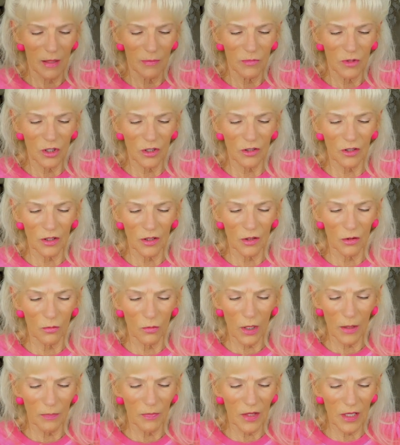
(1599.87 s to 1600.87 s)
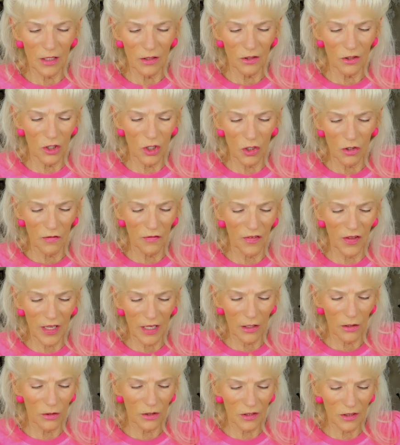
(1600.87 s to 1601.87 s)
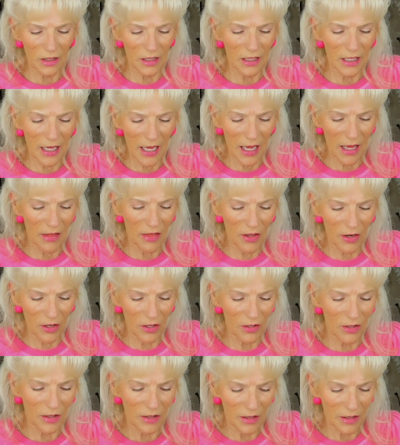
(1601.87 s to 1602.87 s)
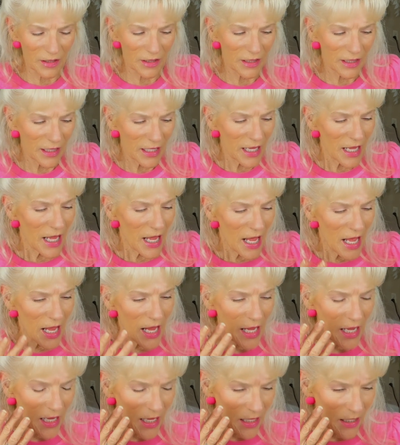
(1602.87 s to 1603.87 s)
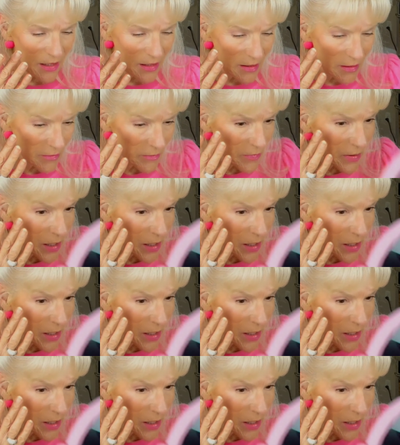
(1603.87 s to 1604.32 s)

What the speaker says: Just going to rub these two fingers together, and